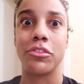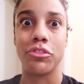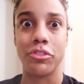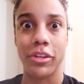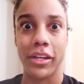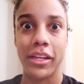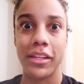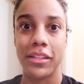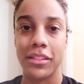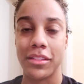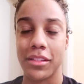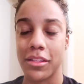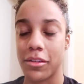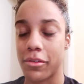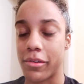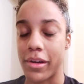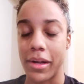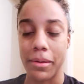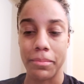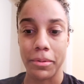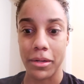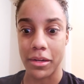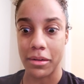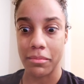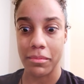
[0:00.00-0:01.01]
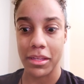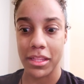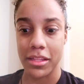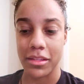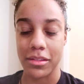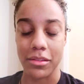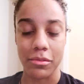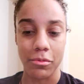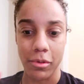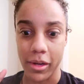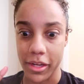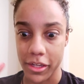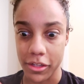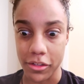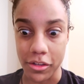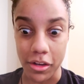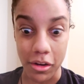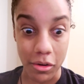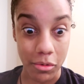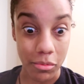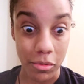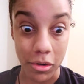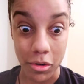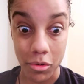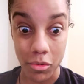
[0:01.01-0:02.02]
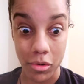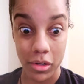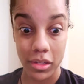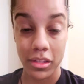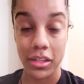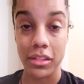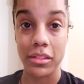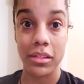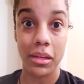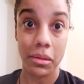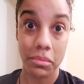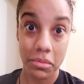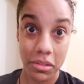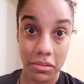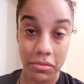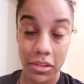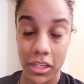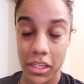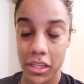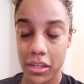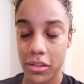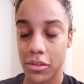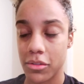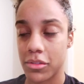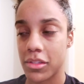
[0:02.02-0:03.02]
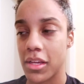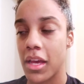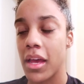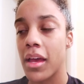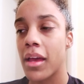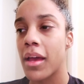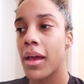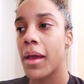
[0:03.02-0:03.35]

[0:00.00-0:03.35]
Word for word: drains the crap out of me this is why I don't record these types of videos